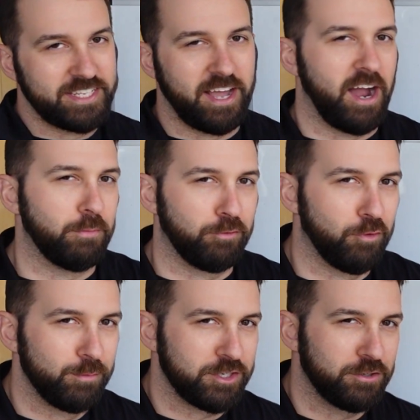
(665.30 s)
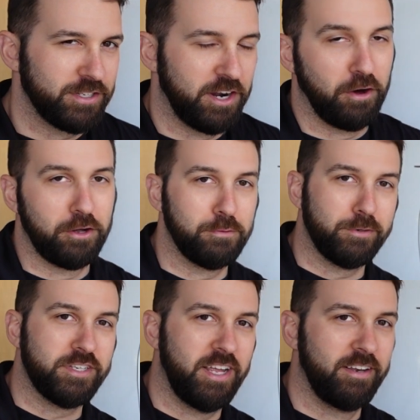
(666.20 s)
say high performers close at
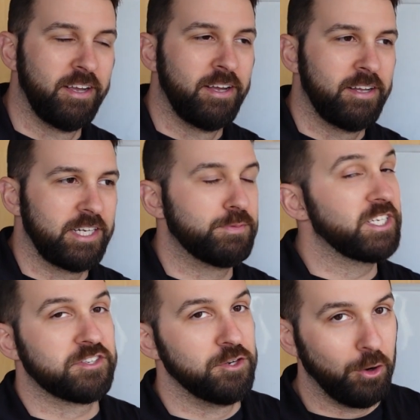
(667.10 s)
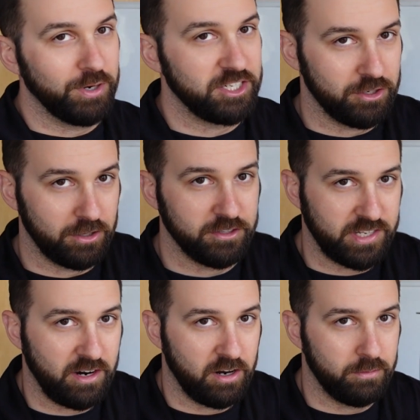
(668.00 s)
100%. That's because nobody should close
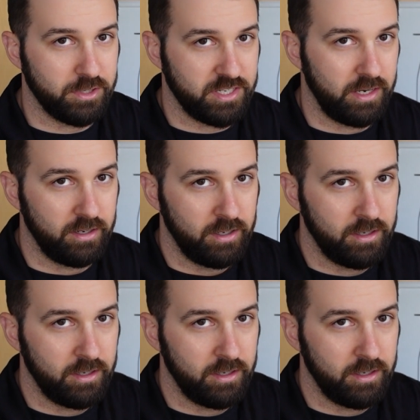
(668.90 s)
at 100%.